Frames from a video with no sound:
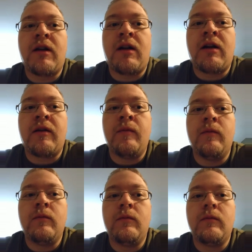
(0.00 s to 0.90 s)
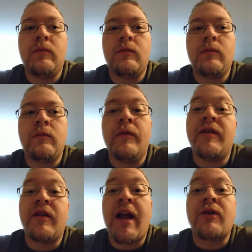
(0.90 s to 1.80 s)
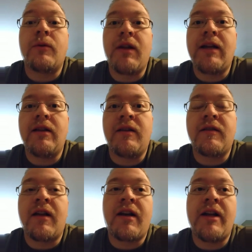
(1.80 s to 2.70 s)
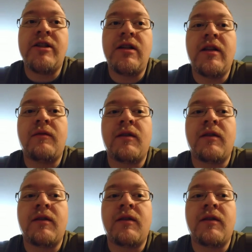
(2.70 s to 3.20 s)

It was an actual knight list, not an IG list.